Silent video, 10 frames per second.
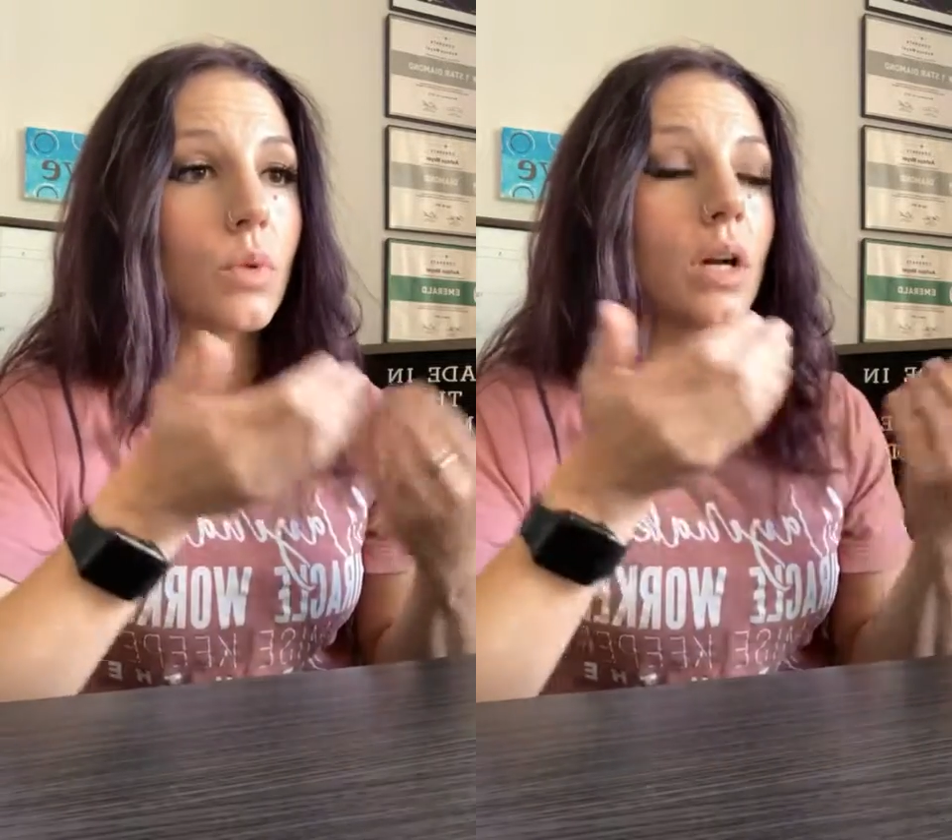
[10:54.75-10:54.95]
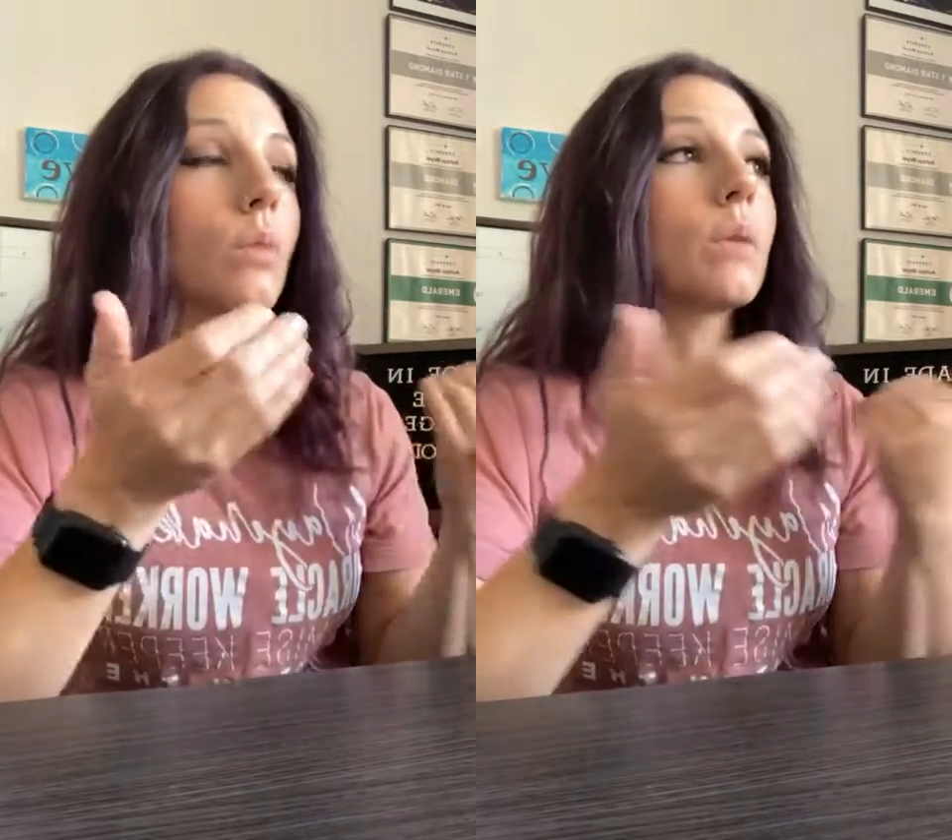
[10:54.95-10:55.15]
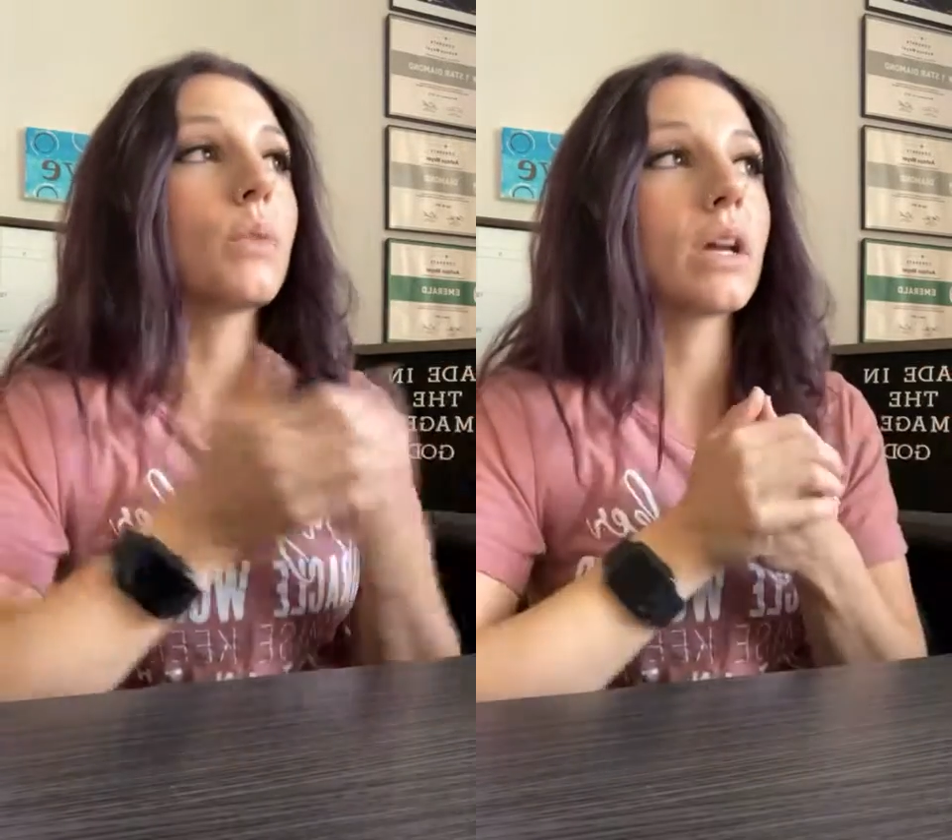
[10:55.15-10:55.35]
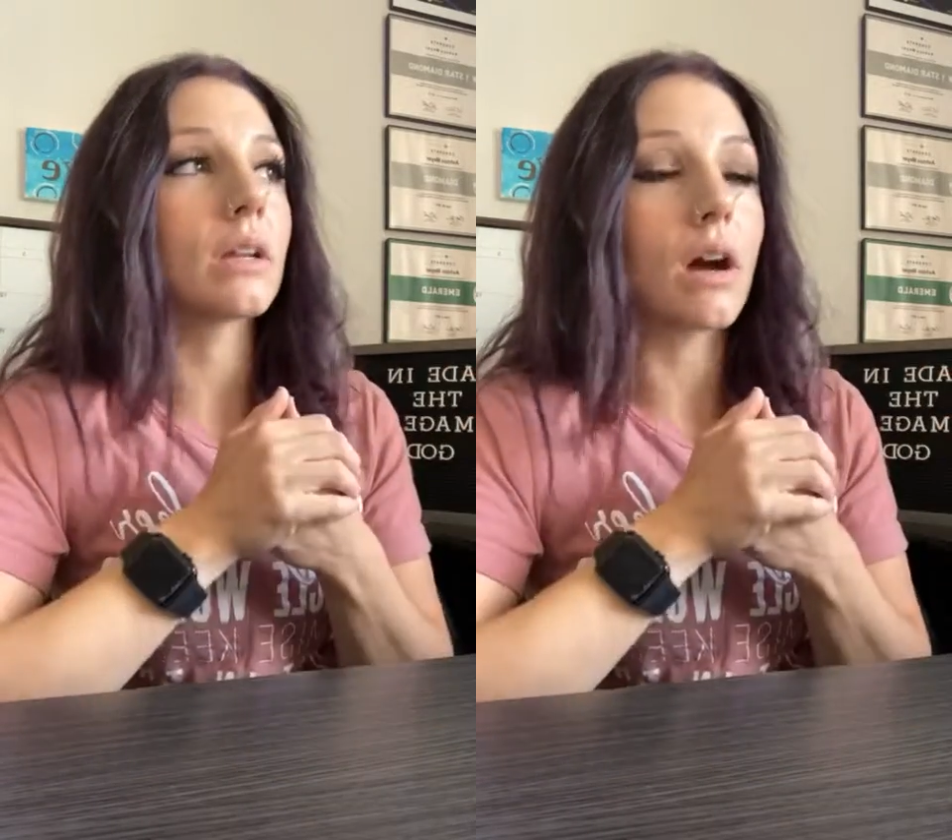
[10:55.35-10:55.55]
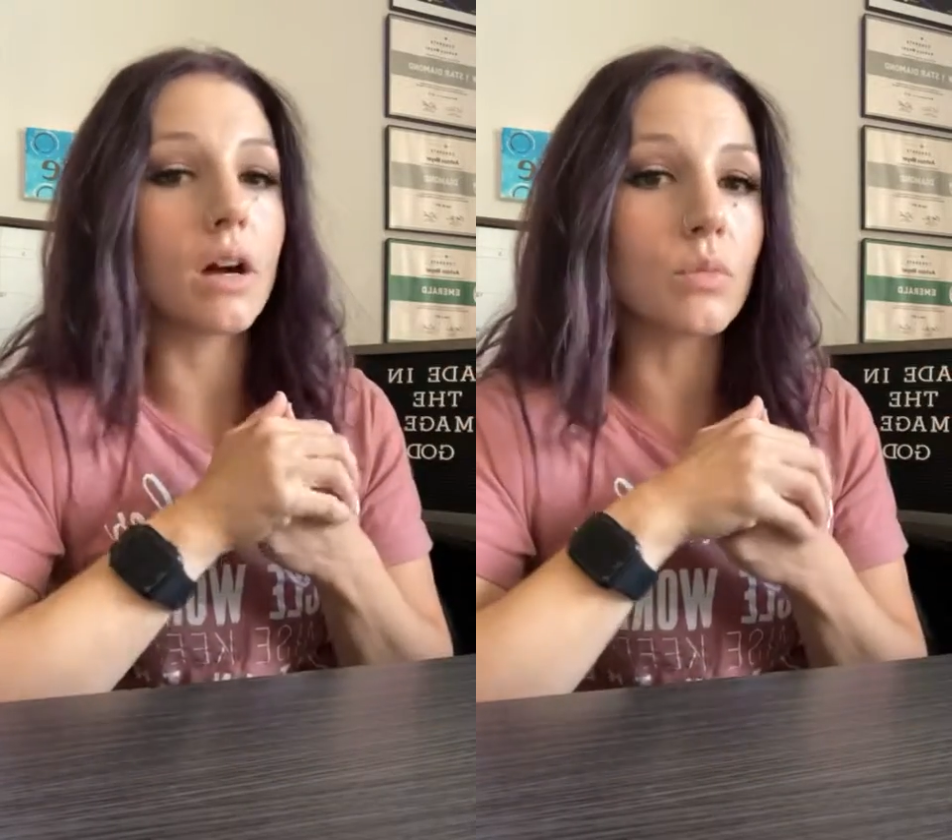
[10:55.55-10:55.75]
work. We put
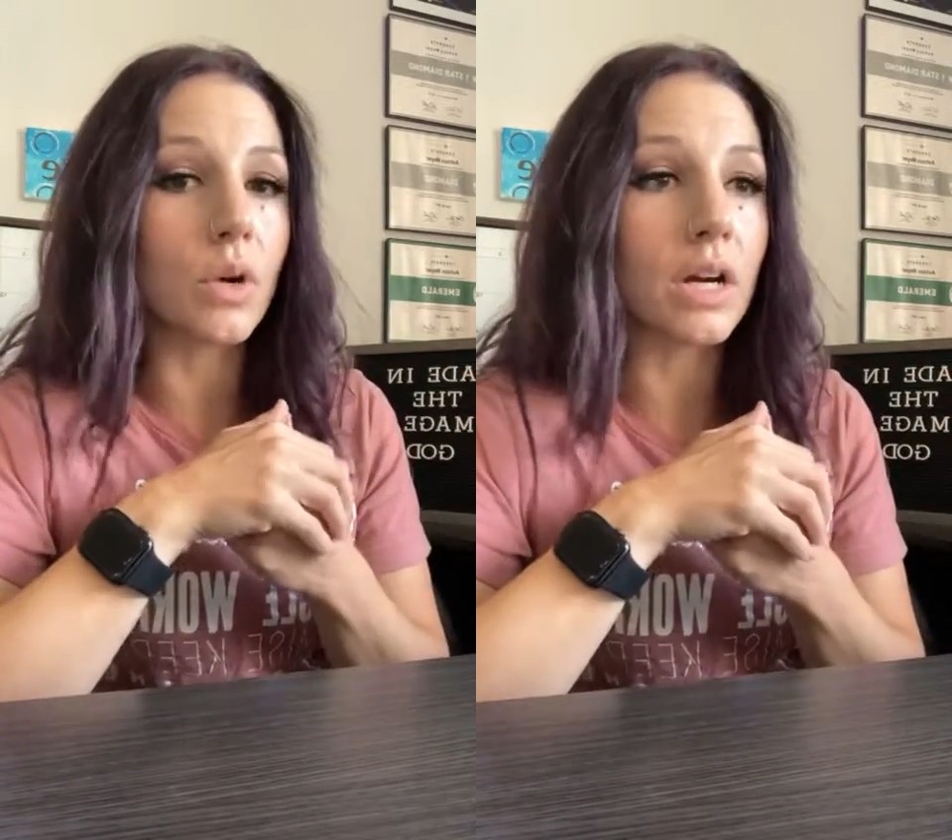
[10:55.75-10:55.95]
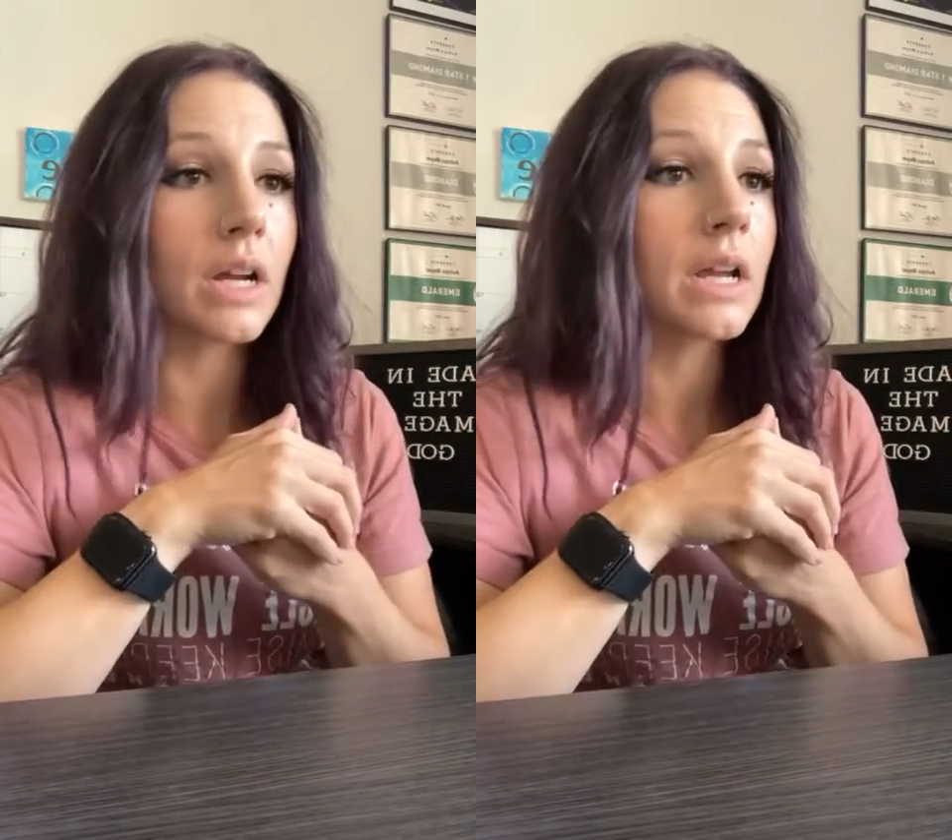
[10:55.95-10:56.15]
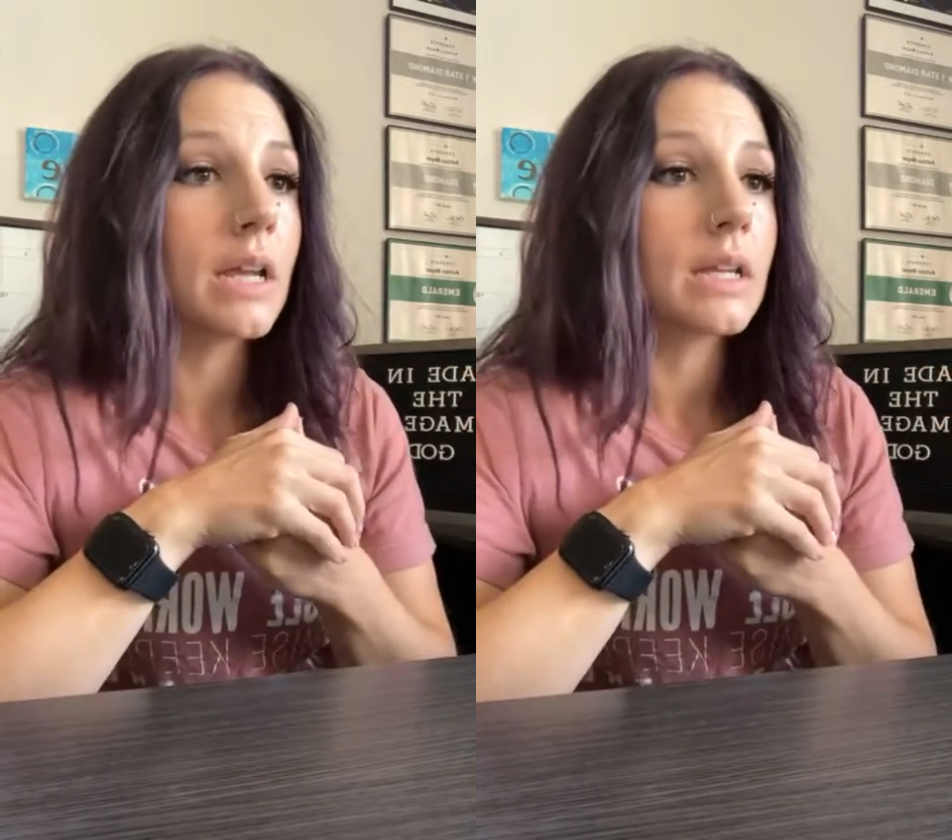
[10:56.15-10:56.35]
in hard work.